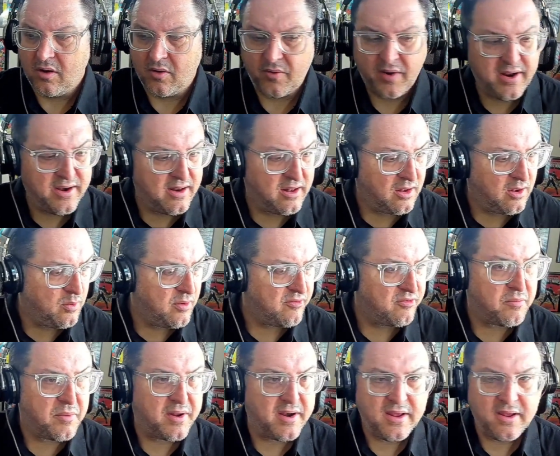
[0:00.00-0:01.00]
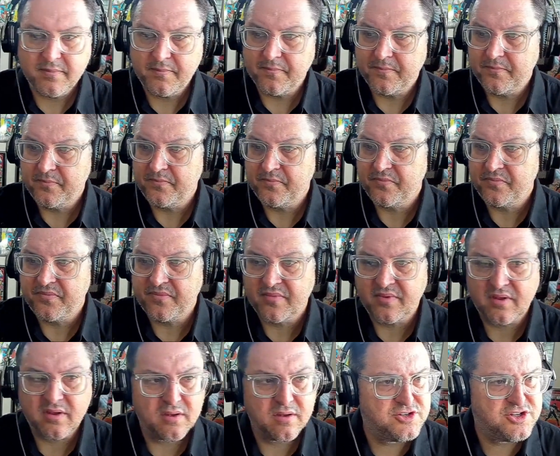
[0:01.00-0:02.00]
right, hello everybody.
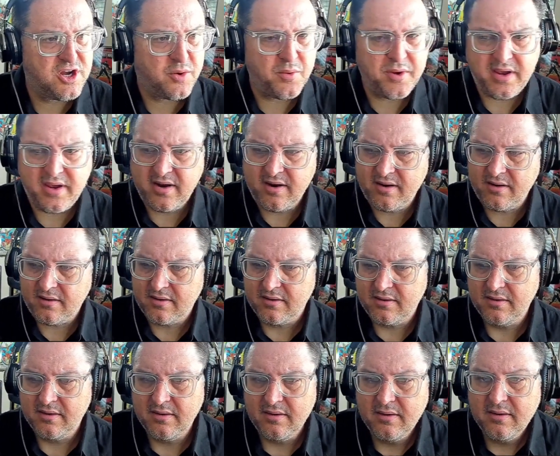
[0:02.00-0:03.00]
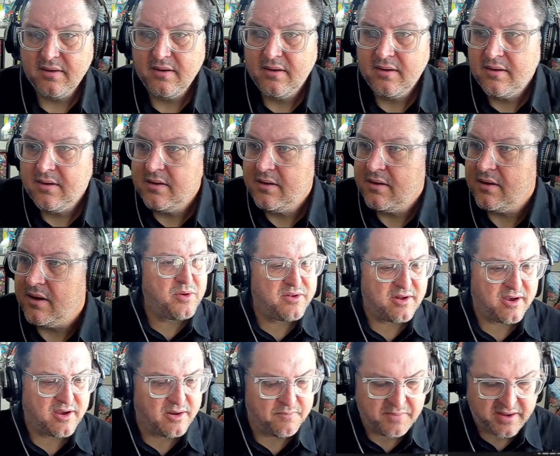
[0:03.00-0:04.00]
Joey here. What are we
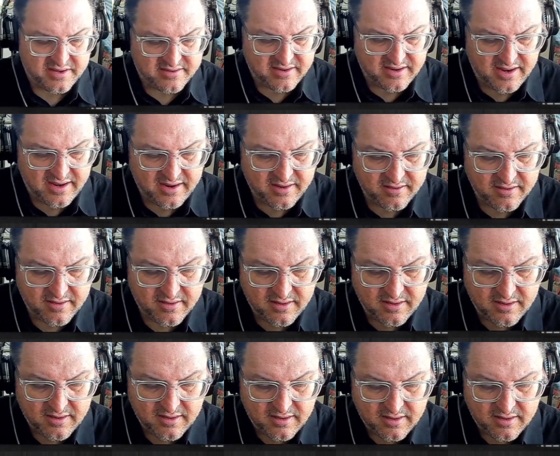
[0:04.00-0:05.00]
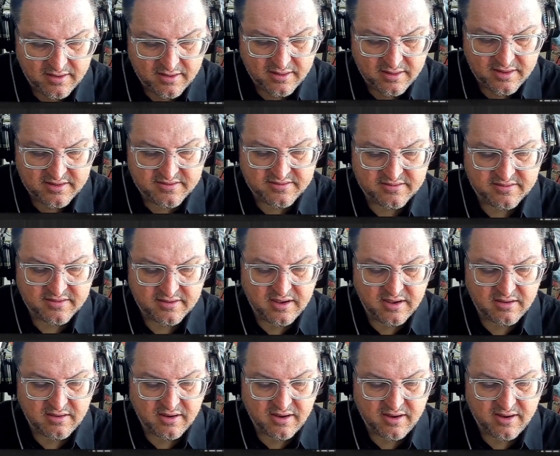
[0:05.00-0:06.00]
talking about today? Let's
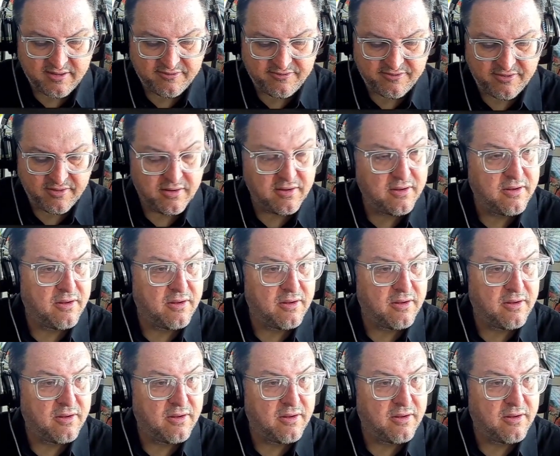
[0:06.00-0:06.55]
kick off.